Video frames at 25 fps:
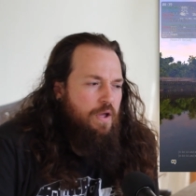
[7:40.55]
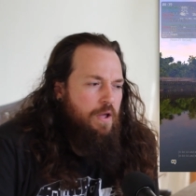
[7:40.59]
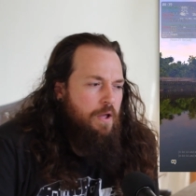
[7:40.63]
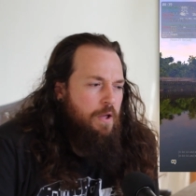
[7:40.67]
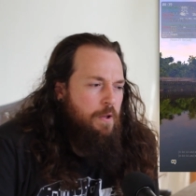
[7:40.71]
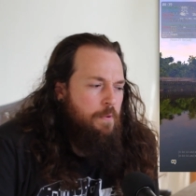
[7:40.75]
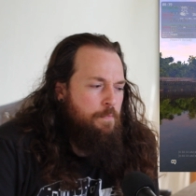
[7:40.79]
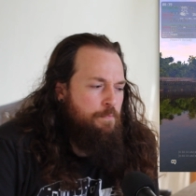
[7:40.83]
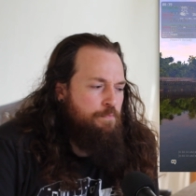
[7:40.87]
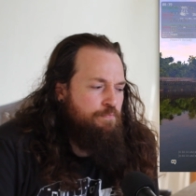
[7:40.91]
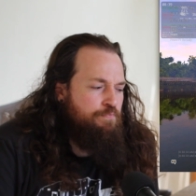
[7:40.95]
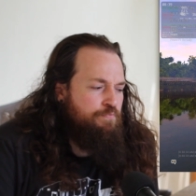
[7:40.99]

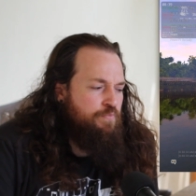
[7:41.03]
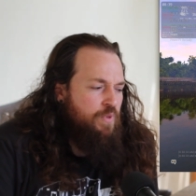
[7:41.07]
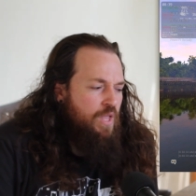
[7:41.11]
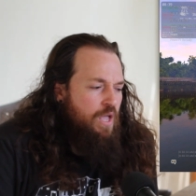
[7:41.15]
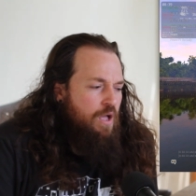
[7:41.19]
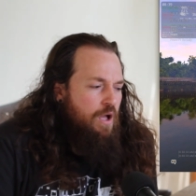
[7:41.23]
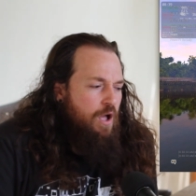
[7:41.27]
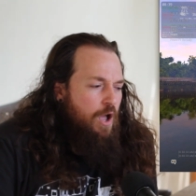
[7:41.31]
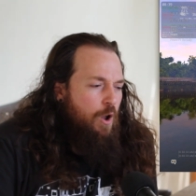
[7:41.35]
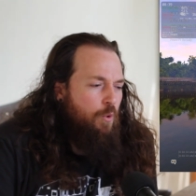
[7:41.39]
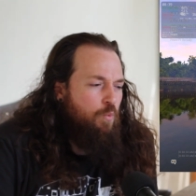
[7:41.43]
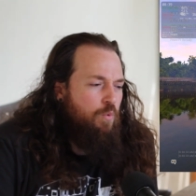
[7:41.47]
Um,
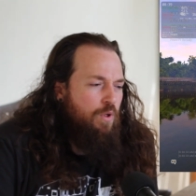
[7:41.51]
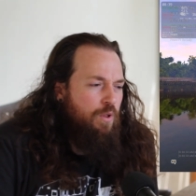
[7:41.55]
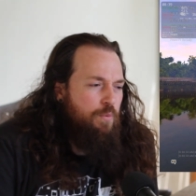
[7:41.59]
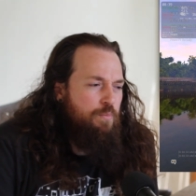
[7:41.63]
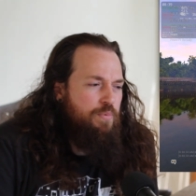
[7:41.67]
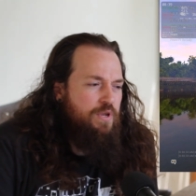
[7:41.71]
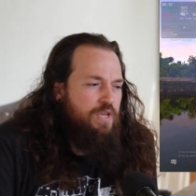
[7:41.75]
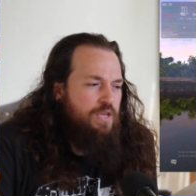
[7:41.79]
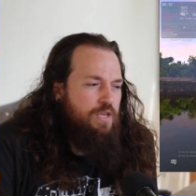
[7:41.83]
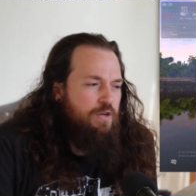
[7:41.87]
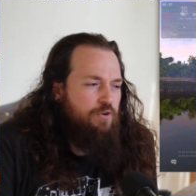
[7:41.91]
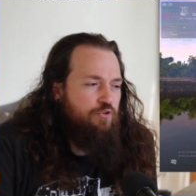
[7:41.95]
I will
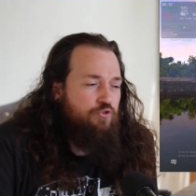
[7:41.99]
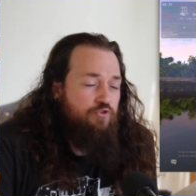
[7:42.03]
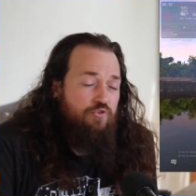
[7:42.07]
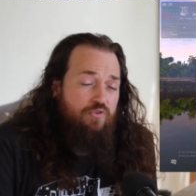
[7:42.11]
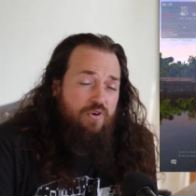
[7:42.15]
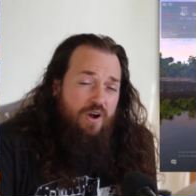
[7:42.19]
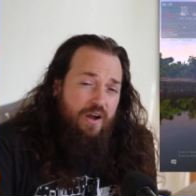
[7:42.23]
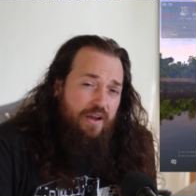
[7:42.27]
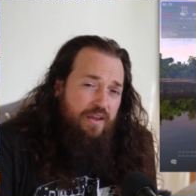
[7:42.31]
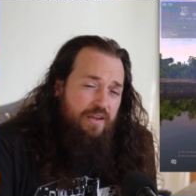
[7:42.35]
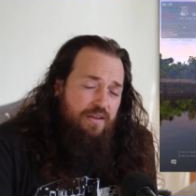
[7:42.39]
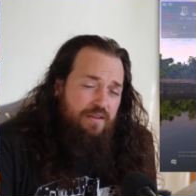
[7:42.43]
be
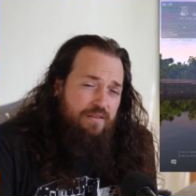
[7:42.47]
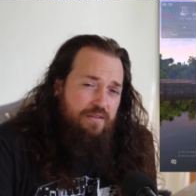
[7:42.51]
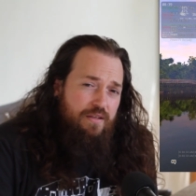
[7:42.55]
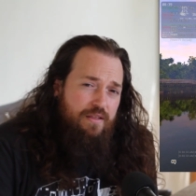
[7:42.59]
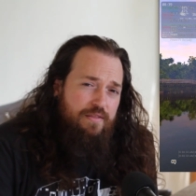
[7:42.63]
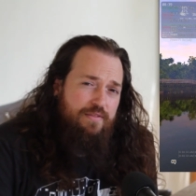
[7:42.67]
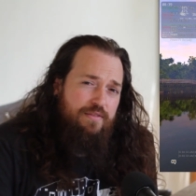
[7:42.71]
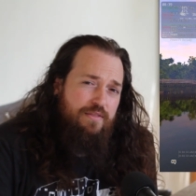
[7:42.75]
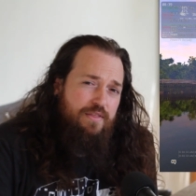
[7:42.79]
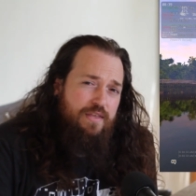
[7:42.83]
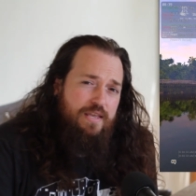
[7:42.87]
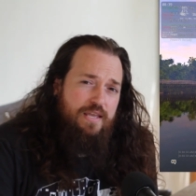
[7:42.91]

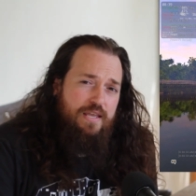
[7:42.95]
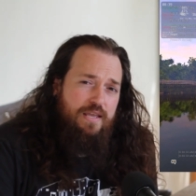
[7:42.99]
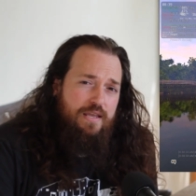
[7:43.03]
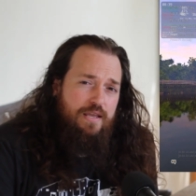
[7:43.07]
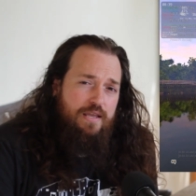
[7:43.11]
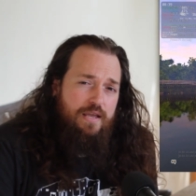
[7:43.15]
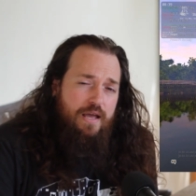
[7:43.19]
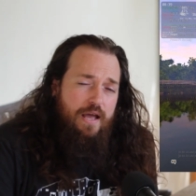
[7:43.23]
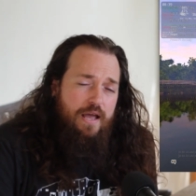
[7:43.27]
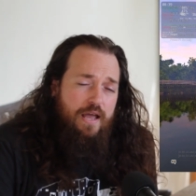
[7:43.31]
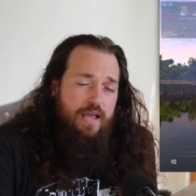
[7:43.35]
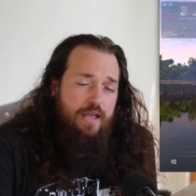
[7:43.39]
trying
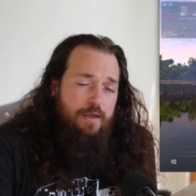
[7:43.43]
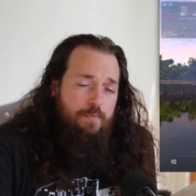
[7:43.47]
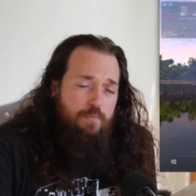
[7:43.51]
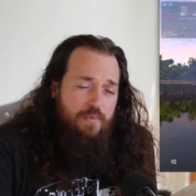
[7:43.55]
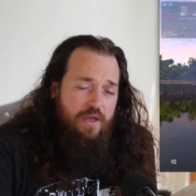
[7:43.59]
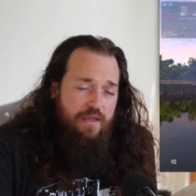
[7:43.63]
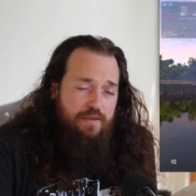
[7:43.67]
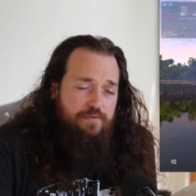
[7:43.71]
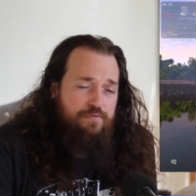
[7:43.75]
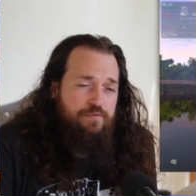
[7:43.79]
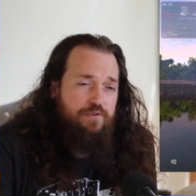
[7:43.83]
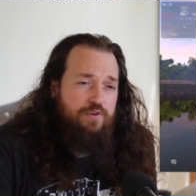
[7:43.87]
the A M
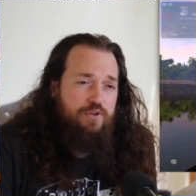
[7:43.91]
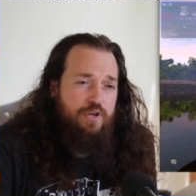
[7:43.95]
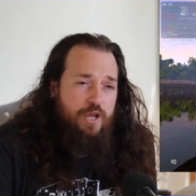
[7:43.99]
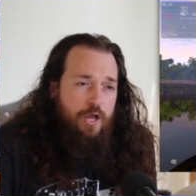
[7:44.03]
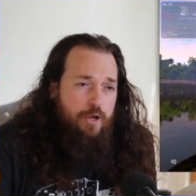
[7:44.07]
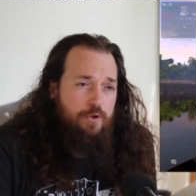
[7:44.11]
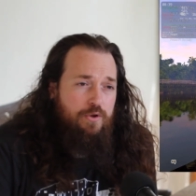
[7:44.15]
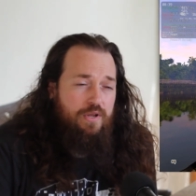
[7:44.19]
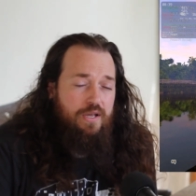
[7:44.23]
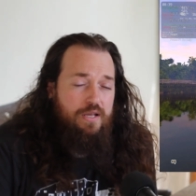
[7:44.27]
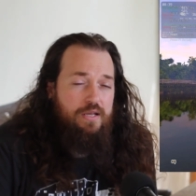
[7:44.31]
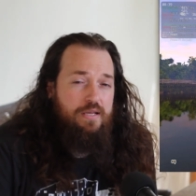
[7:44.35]
F
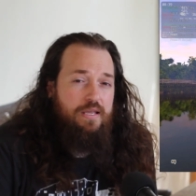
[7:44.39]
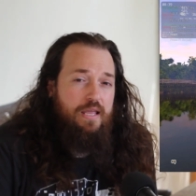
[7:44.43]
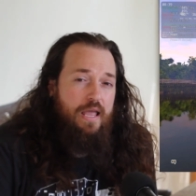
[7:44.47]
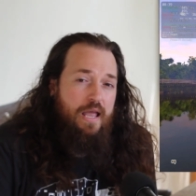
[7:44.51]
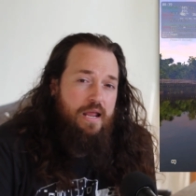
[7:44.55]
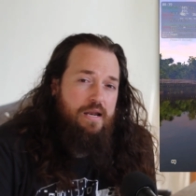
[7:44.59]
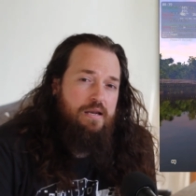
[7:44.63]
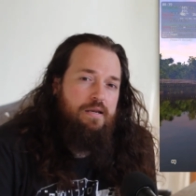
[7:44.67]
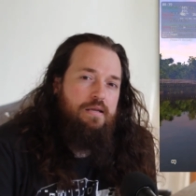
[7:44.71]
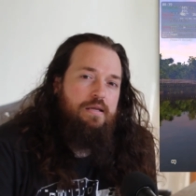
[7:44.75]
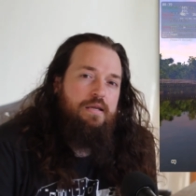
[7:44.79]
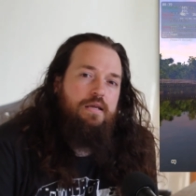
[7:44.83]
encoder
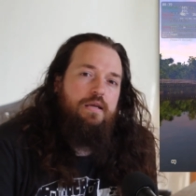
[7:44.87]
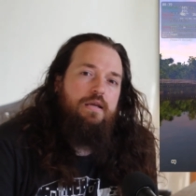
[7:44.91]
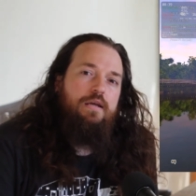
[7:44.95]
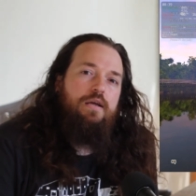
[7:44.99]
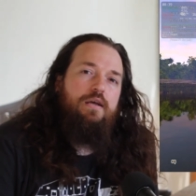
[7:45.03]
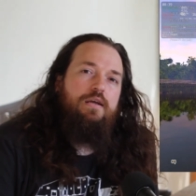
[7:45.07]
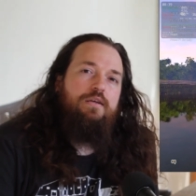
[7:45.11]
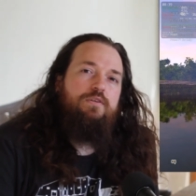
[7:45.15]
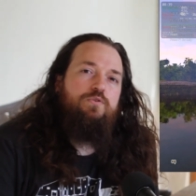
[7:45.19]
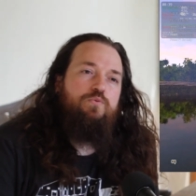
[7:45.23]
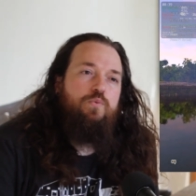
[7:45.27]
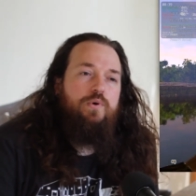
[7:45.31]
again,
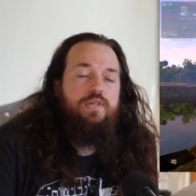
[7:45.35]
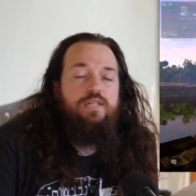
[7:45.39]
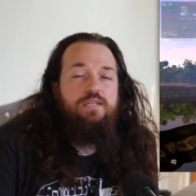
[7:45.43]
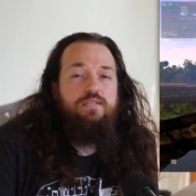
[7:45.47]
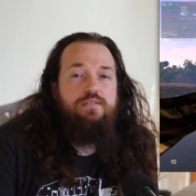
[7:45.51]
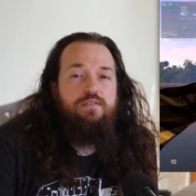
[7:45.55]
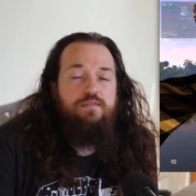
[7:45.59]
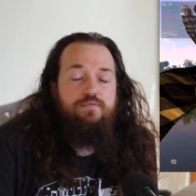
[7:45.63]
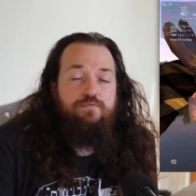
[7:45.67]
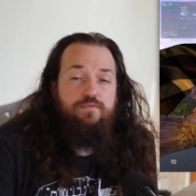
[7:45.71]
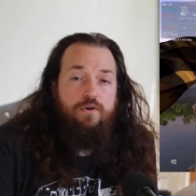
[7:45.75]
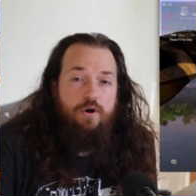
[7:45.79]
as well
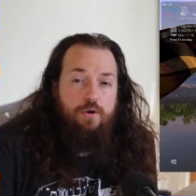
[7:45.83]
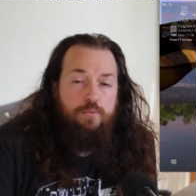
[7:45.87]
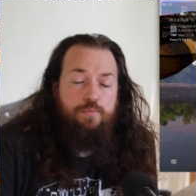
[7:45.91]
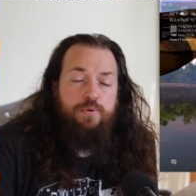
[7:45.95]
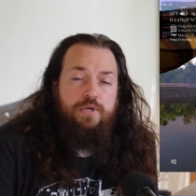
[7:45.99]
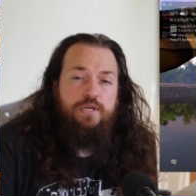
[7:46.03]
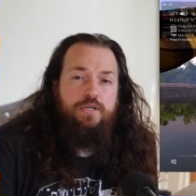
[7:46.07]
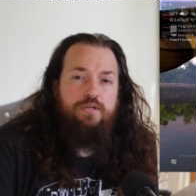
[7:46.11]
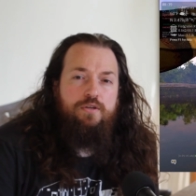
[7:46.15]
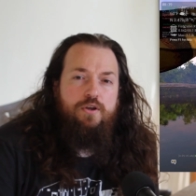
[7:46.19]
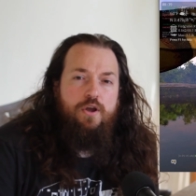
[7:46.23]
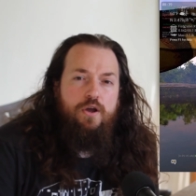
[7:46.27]
as the V A R
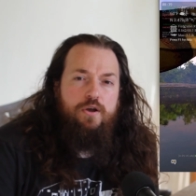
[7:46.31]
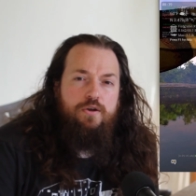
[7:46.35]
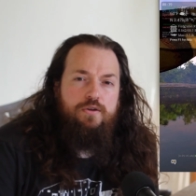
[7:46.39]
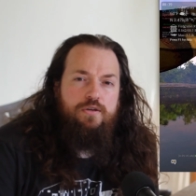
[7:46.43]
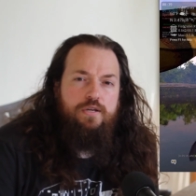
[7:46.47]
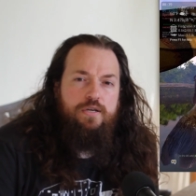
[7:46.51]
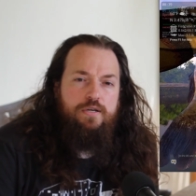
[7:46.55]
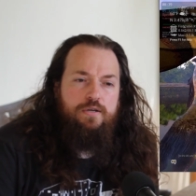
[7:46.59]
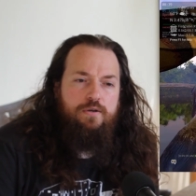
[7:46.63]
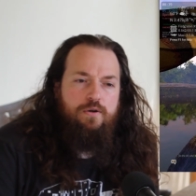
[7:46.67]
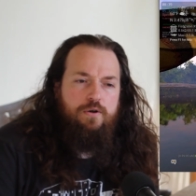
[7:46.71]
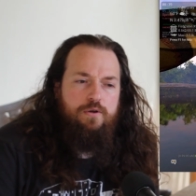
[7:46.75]
P
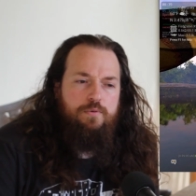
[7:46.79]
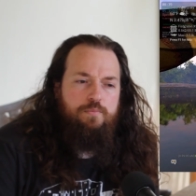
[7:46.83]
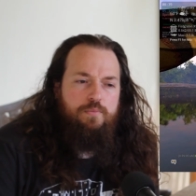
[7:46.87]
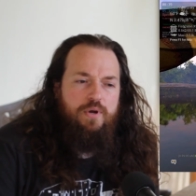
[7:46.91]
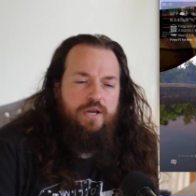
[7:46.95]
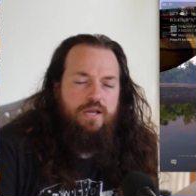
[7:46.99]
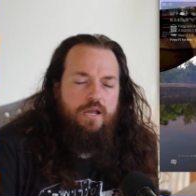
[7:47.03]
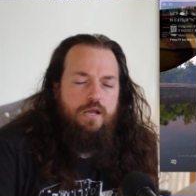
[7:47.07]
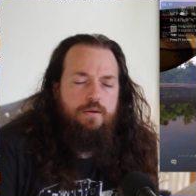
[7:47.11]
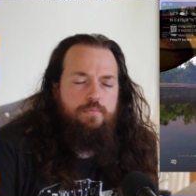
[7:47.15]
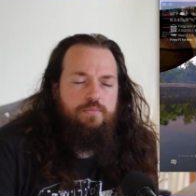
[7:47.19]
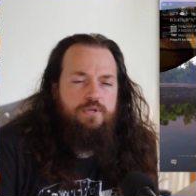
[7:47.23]
encoder on
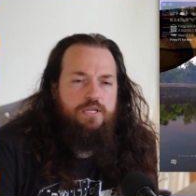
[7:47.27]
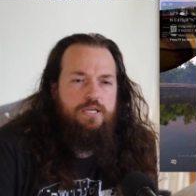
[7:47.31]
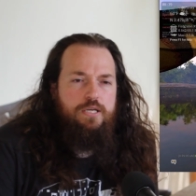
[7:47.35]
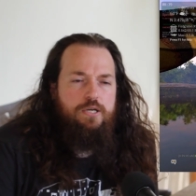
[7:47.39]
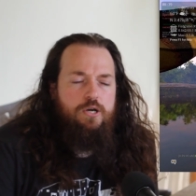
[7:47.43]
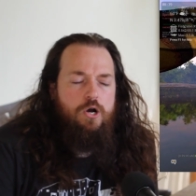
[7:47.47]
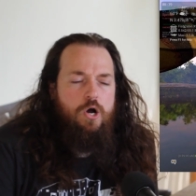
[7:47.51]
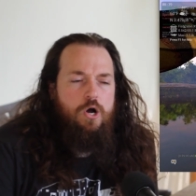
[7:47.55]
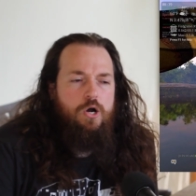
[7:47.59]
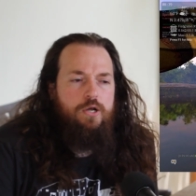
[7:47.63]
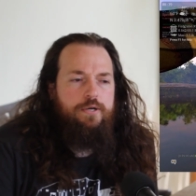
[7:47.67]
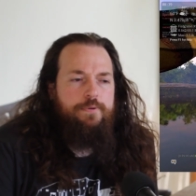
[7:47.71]
my A M D
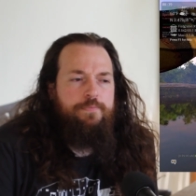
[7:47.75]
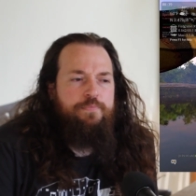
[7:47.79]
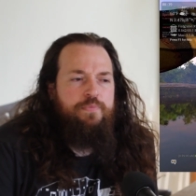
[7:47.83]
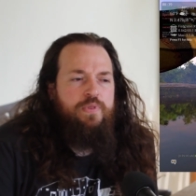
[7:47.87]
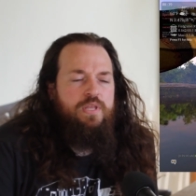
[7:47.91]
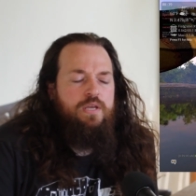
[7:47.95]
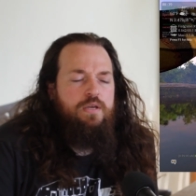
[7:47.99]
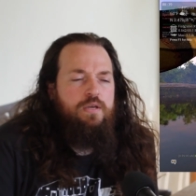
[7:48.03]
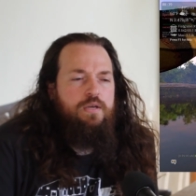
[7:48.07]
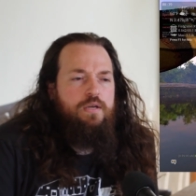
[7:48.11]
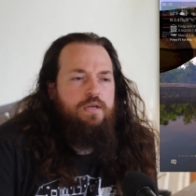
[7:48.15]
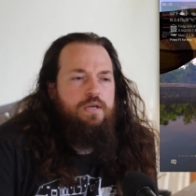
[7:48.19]
card
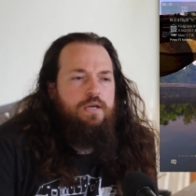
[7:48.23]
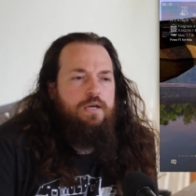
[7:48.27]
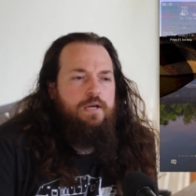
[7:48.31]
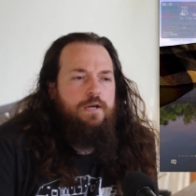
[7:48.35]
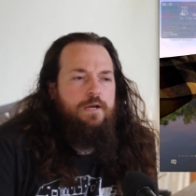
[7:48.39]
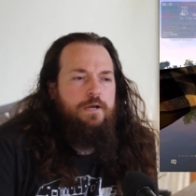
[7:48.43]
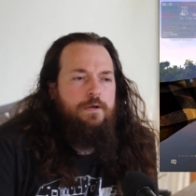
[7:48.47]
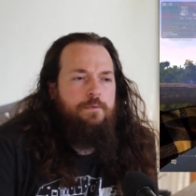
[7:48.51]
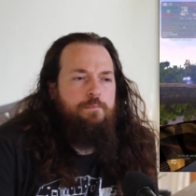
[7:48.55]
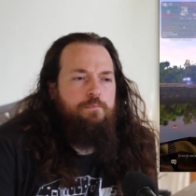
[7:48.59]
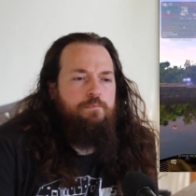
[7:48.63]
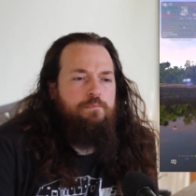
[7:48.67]

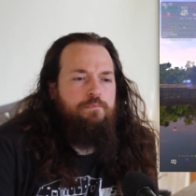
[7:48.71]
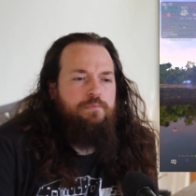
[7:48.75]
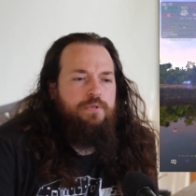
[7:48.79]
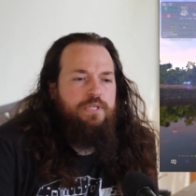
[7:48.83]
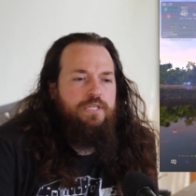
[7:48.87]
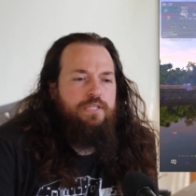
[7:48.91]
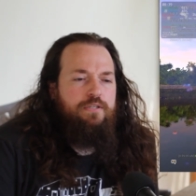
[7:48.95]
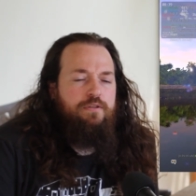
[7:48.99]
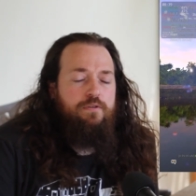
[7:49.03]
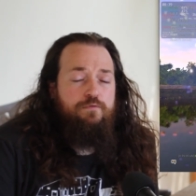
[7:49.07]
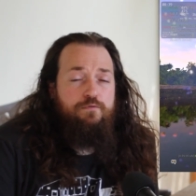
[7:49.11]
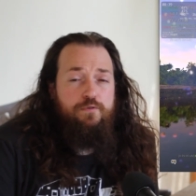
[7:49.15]
um,
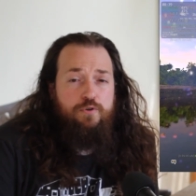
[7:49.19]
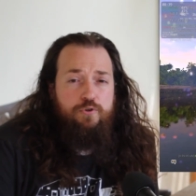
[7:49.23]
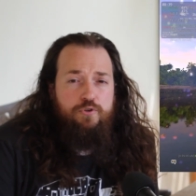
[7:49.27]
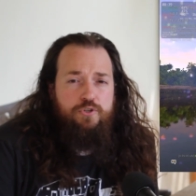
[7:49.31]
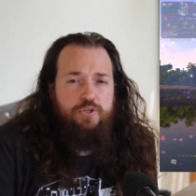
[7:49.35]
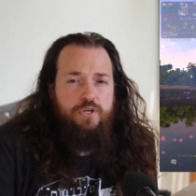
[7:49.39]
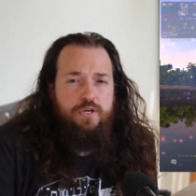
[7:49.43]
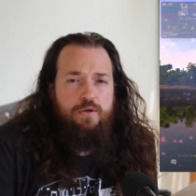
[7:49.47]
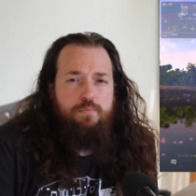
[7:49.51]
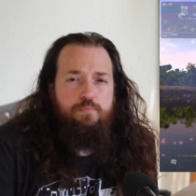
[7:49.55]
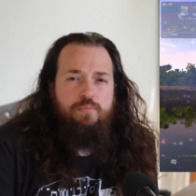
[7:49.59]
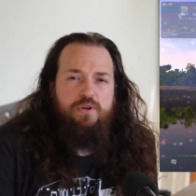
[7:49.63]
in the future.